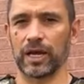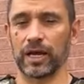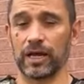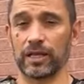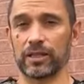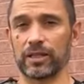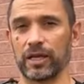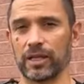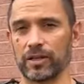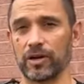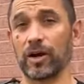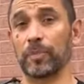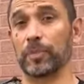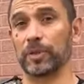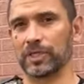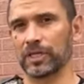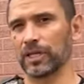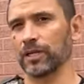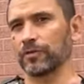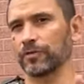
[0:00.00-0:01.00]
that are, there are
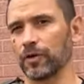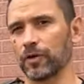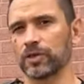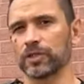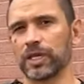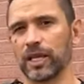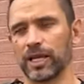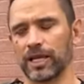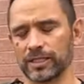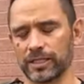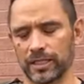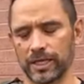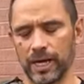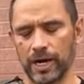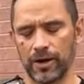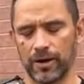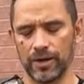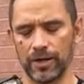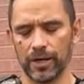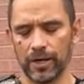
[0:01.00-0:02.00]
particular folders I like to
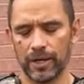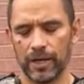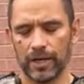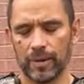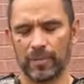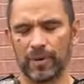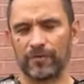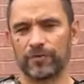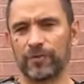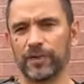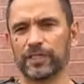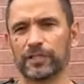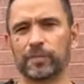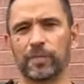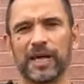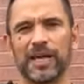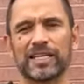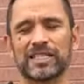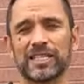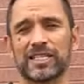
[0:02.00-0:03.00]
carry, but
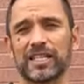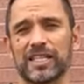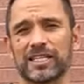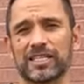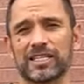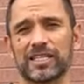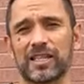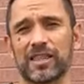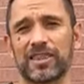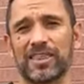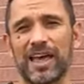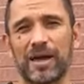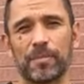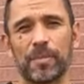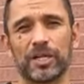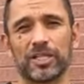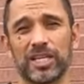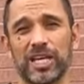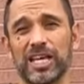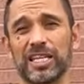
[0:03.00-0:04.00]
fixed blades are just
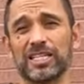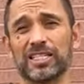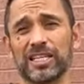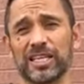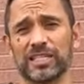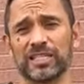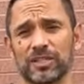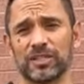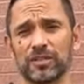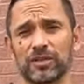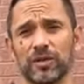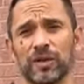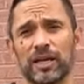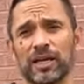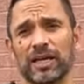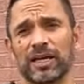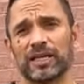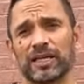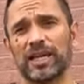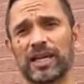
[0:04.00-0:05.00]
that much easier to
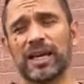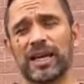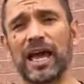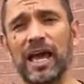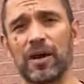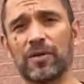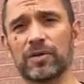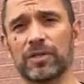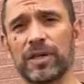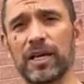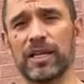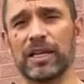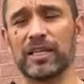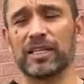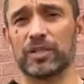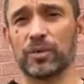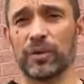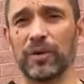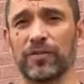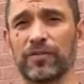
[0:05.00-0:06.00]
get out
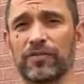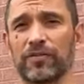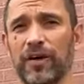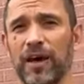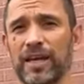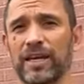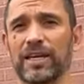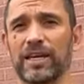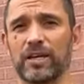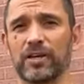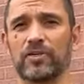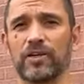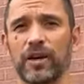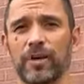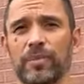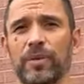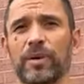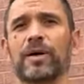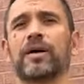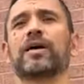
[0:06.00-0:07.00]
and into a fighting
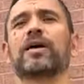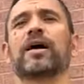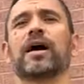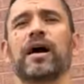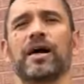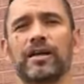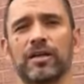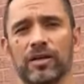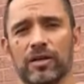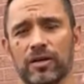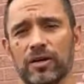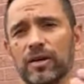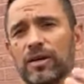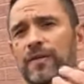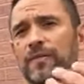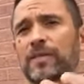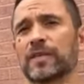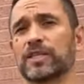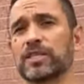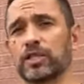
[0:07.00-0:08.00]
grip under
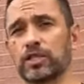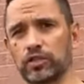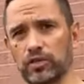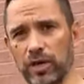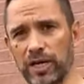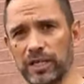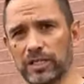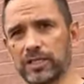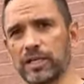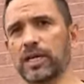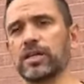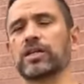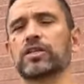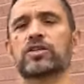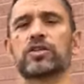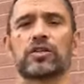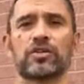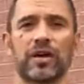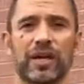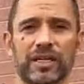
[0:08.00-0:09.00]
stress,
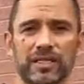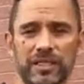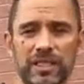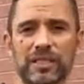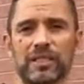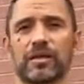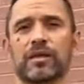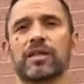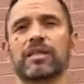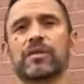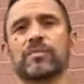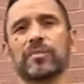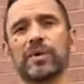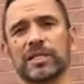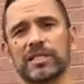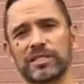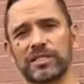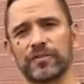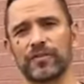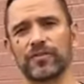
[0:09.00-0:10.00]
under duress, in the, in the
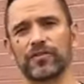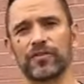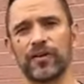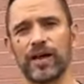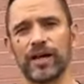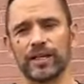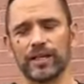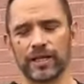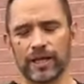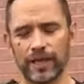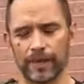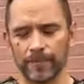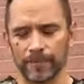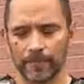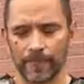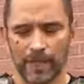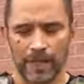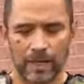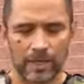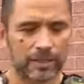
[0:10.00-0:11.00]
midst of a fight. Okay,
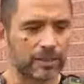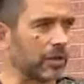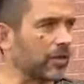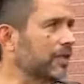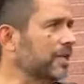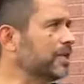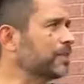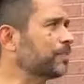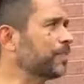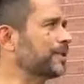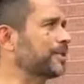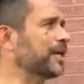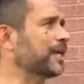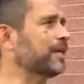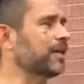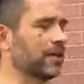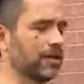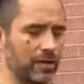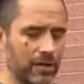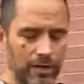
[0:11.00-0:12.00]
so these
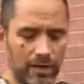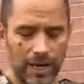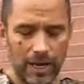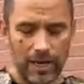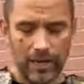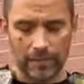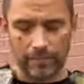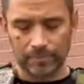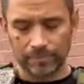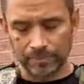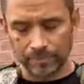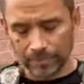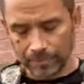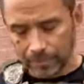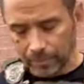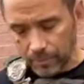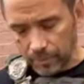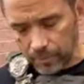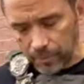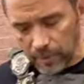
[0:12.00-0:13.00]
particular. Um,
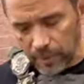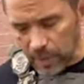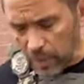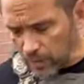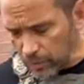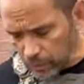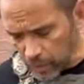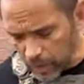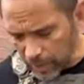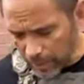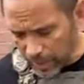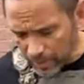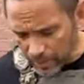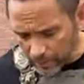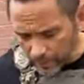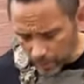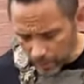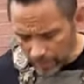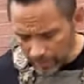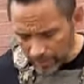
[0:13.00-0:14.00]
I'm talking about